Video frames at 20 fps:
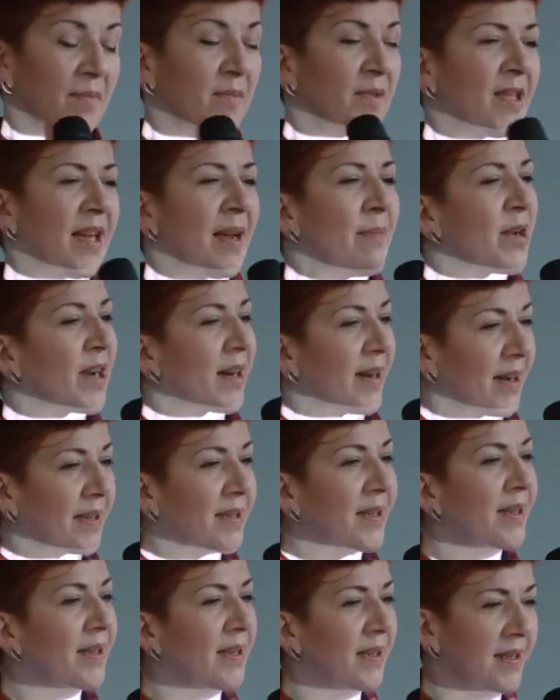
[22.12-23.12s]

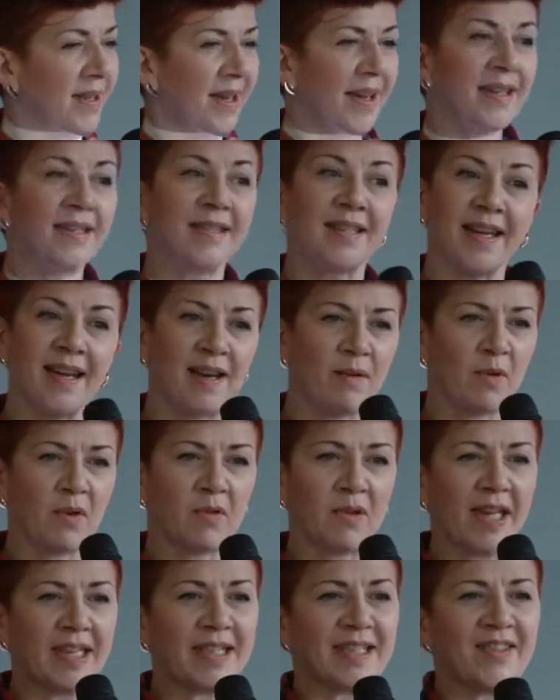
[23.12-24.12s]
Democratic Society, I will
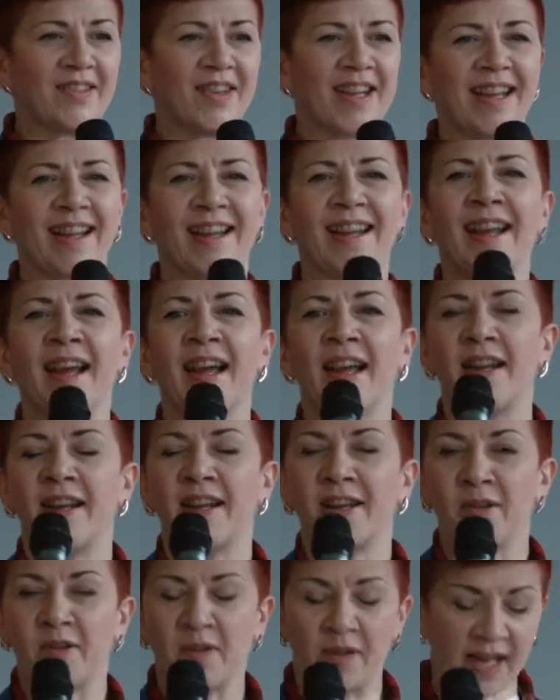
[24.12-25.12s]
get it right.
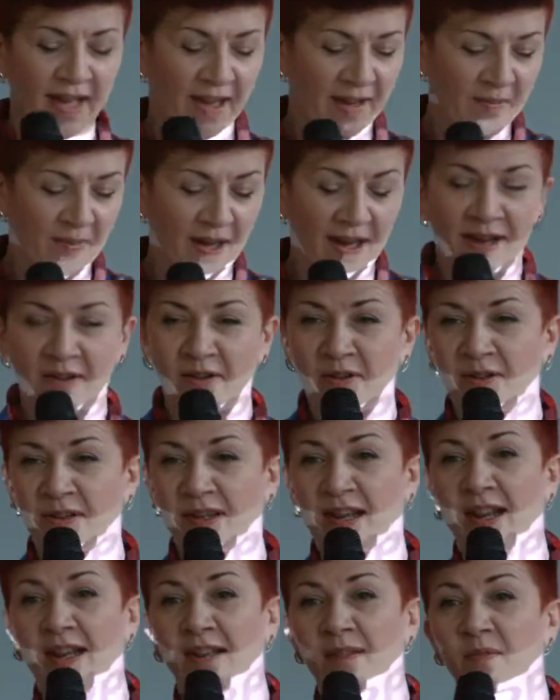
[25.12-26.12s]
Now,
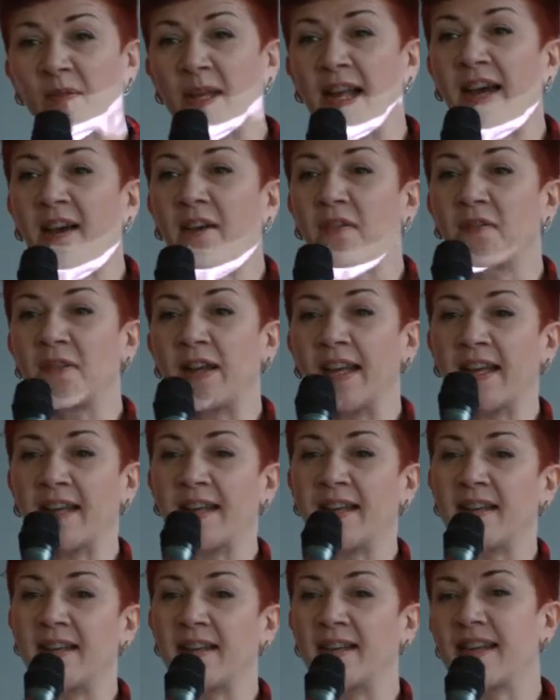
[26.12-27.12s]
and we have
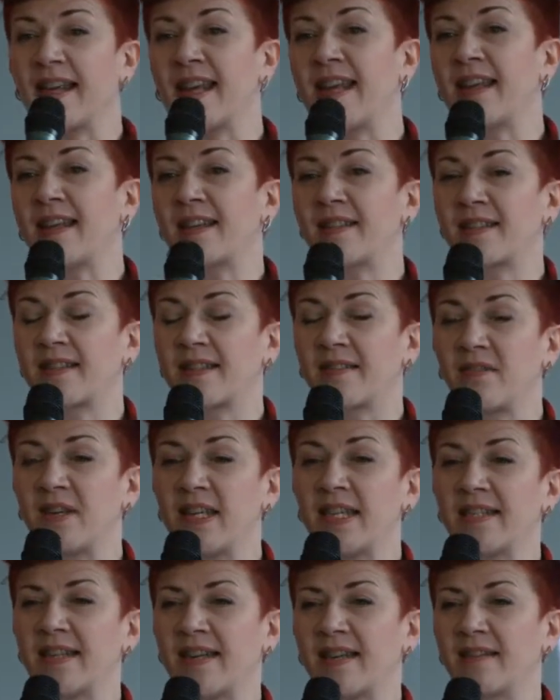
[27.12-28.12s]
Kate,
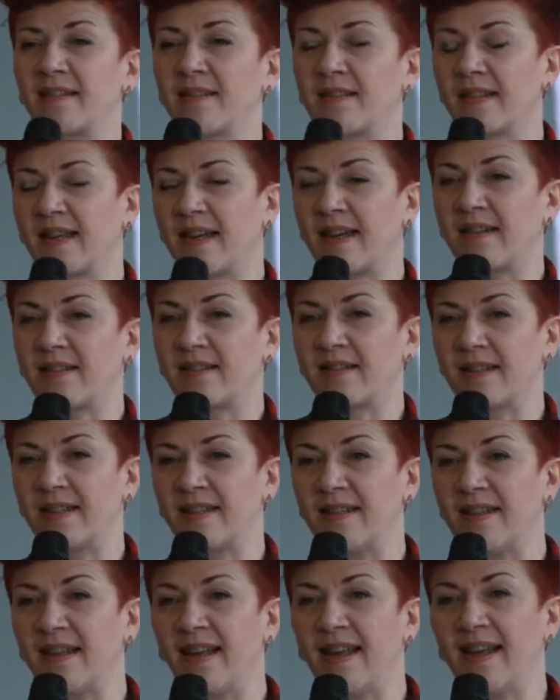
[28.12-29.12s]
Reid and
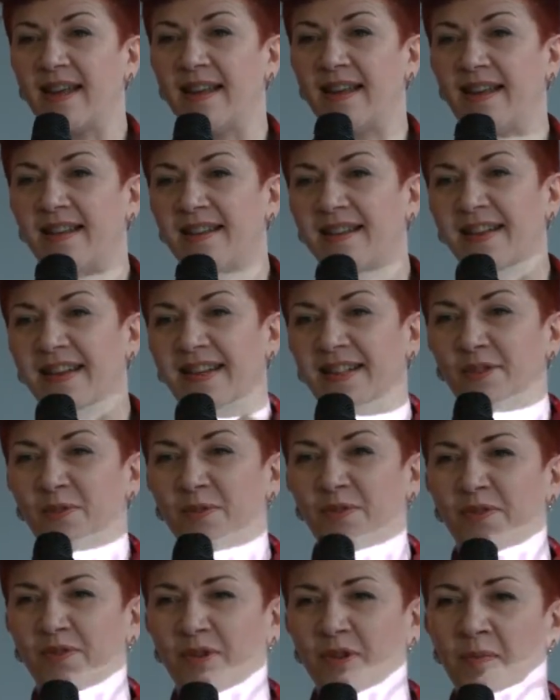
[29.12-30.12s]
Catherine Lido
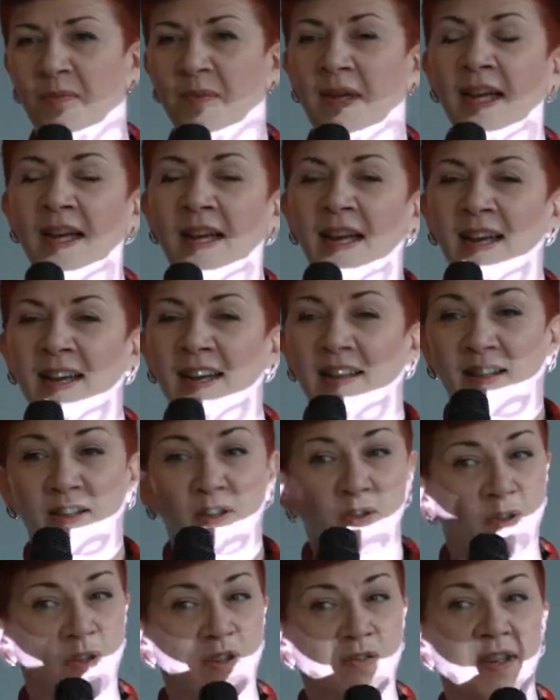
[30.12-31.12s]
from
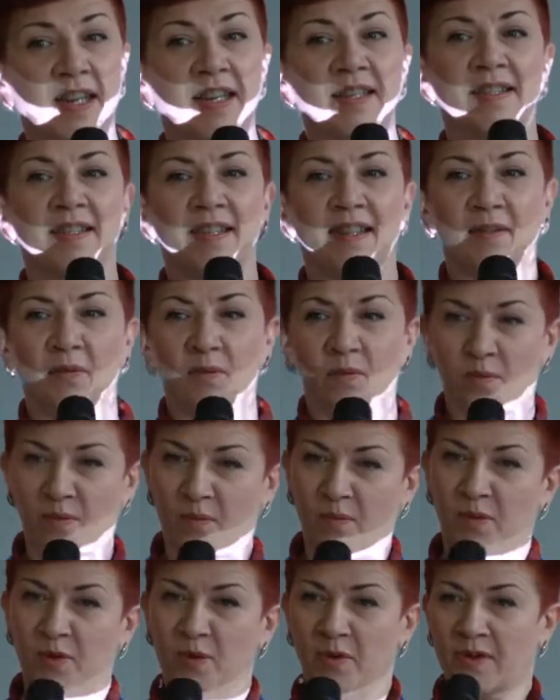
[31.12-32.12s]
Glasgow University,
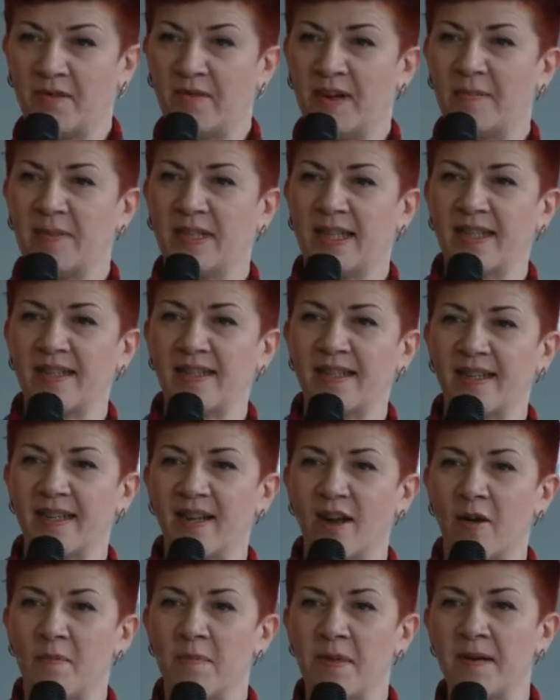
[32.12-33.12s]
who are representing
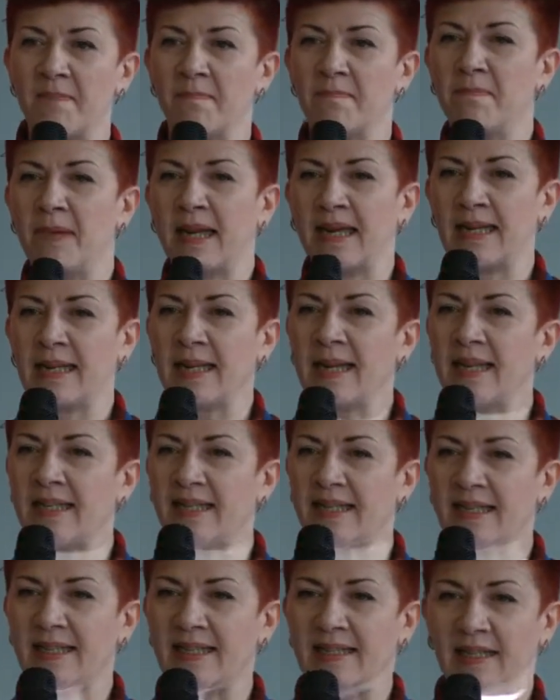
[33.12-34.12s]
the Urban Big
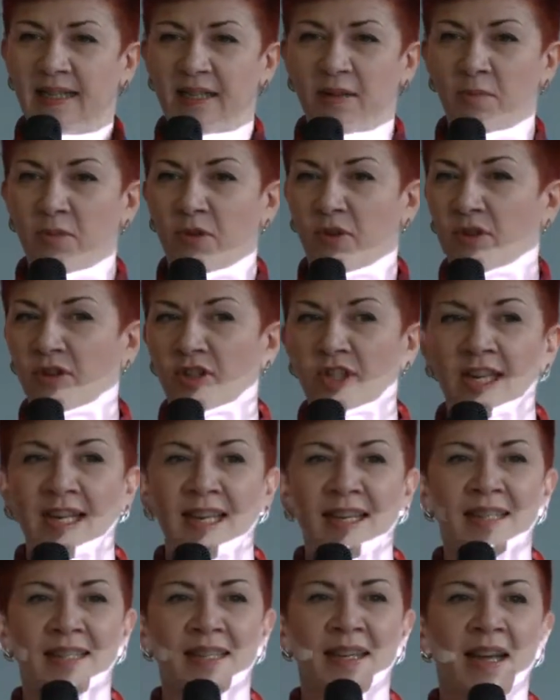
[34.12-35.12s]
Data
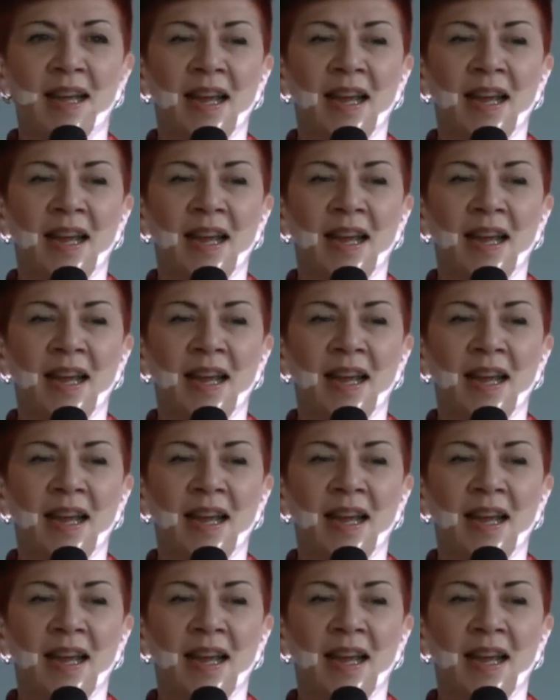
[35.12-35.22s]
Project.